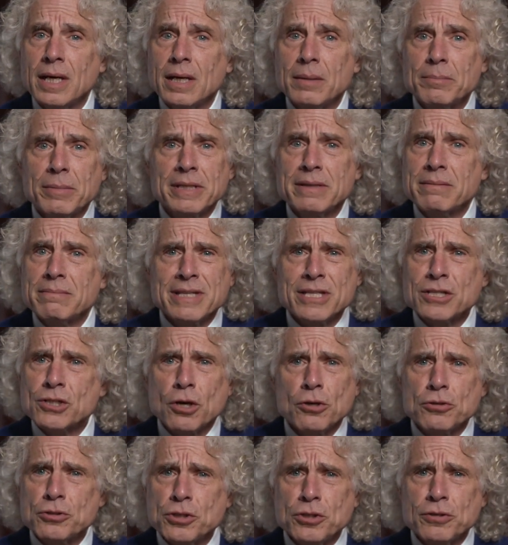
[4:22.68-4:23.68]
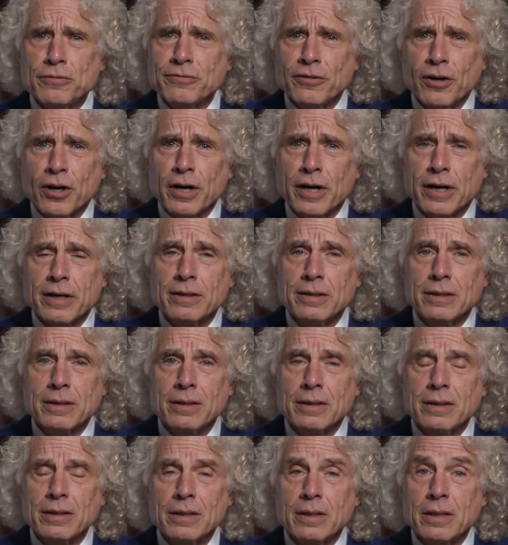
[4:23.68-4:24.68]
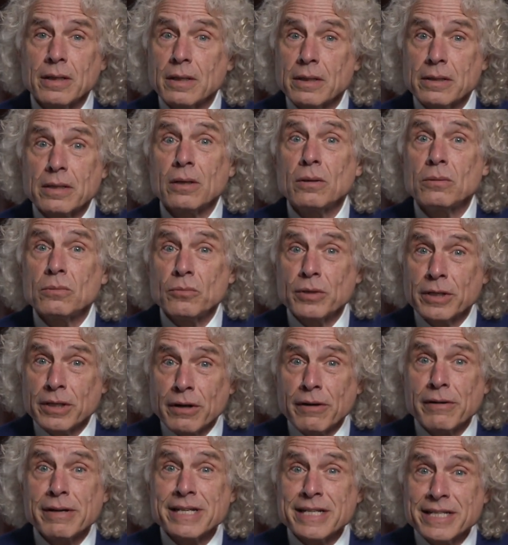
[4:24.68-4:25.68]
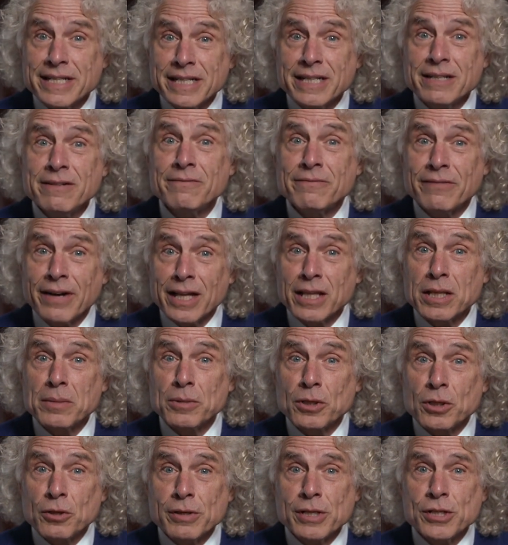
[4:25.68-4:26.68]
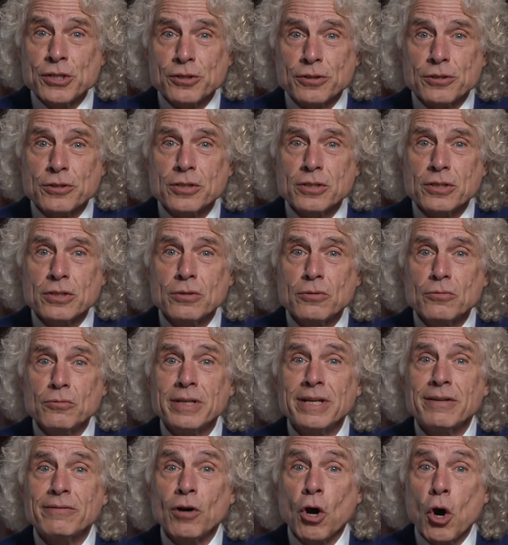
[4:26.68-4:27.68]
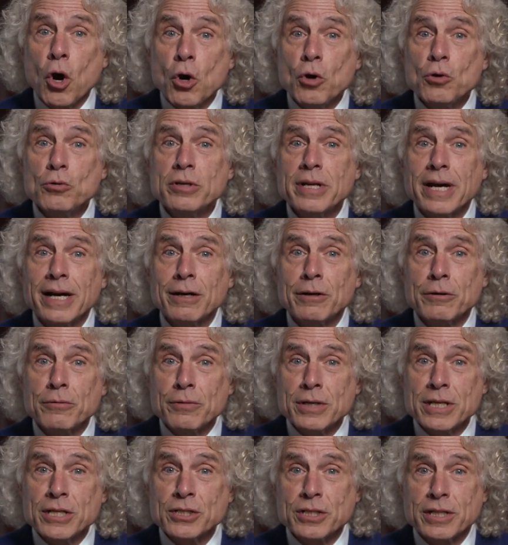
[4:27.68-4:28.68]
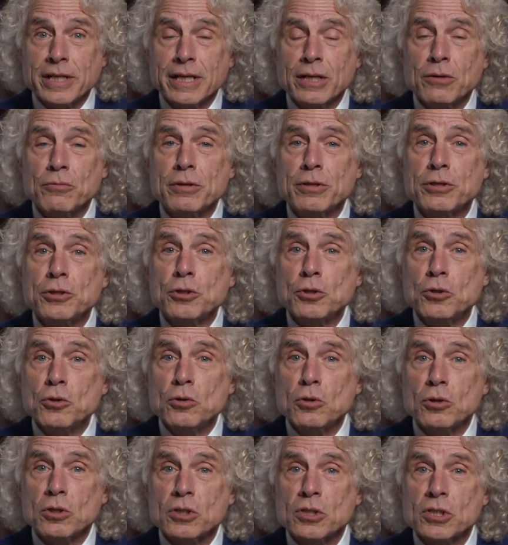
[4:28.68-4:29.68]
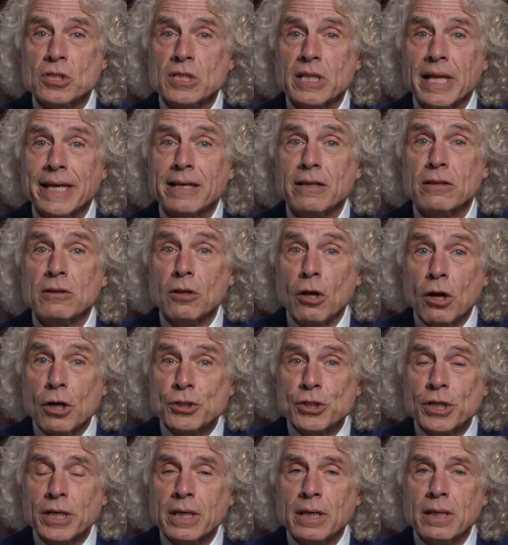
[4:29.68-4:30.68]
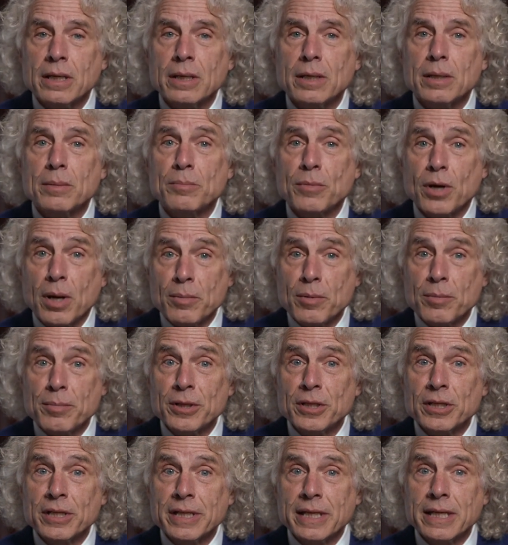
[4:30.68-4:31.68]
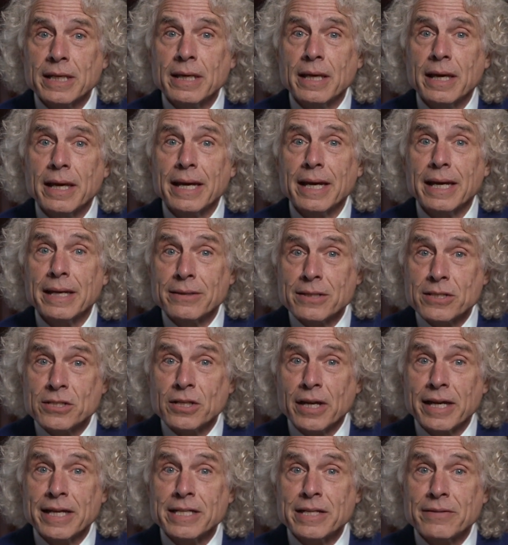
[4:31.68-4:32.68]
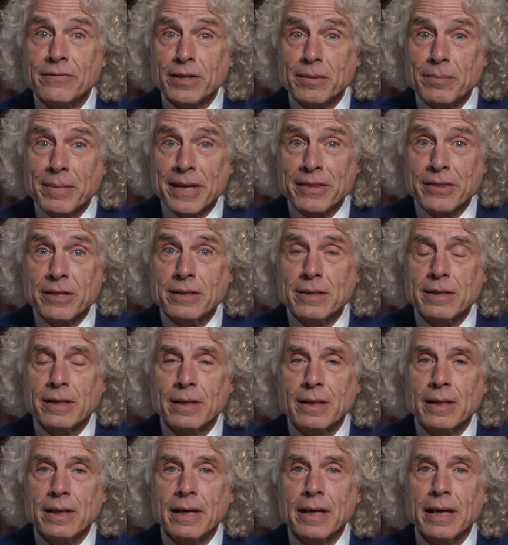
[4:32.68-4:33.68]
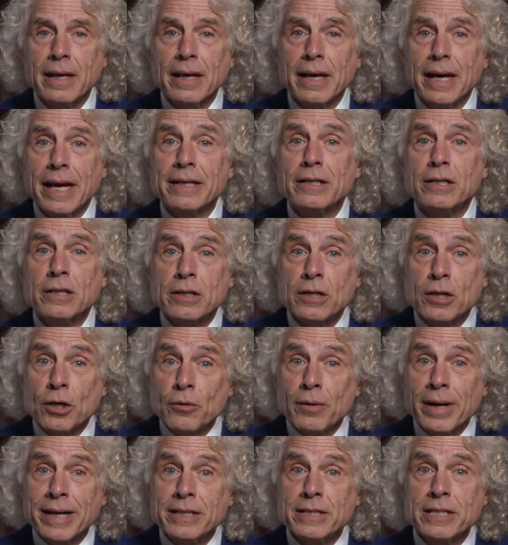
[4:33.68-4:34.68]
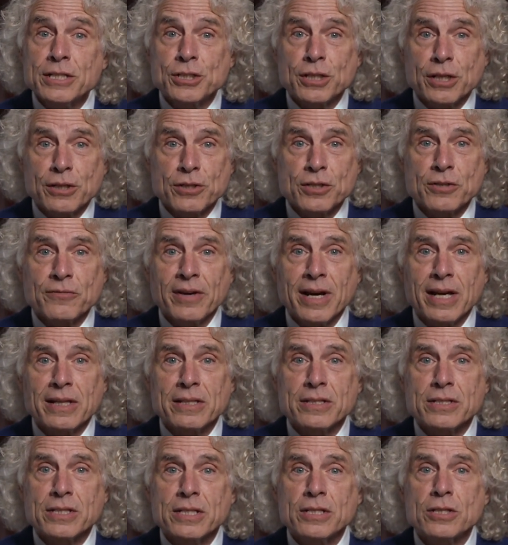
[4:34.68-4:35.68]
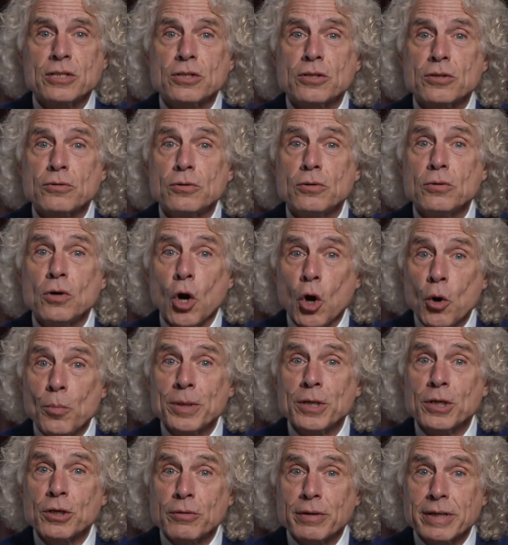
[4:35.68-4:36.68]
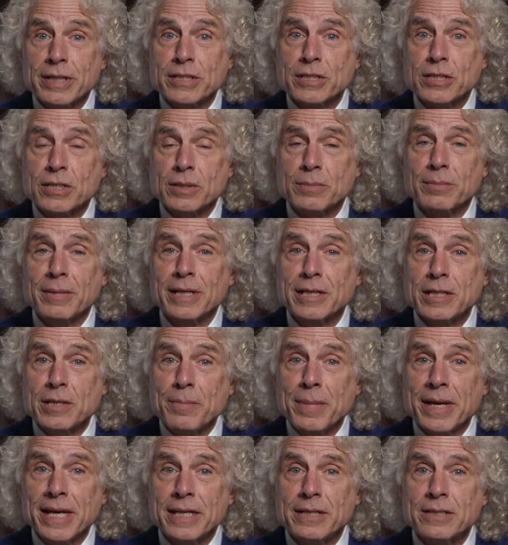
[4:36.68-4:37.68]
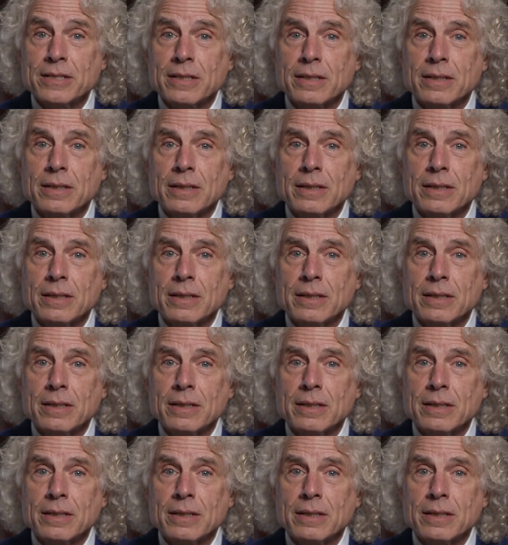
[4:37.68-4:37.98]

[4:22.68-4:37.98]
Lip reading: But this goes too far. Though we are indeed fallible creatures, we have honed our reasoning with tools like logic, probability, and the scientific method, and can correct each other's fallacies through open criticism and debate.